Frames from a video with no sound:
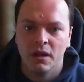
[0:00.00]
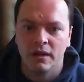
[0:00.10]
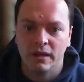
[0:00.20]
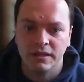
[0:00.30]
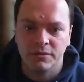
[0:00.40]

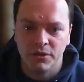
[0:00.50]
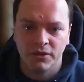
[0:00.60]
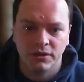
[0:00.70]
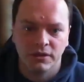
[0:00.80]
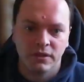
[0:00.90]
Now let's
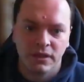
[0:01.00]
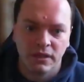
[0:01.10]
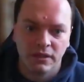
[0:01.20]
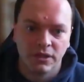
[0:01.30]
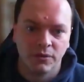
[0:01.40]
move on
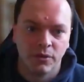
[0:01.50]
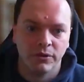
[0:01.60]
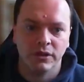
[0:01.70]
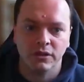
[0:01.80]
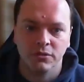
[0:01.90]
and look at what
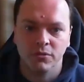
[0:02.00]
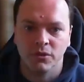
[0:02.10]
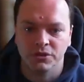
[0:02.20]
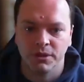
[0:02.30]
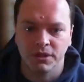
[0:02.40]
we can do with
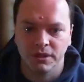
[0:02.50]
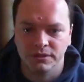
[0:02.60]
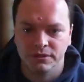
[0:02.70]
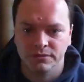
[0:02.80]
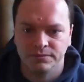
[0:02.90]
watch
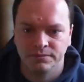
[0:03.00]
windows.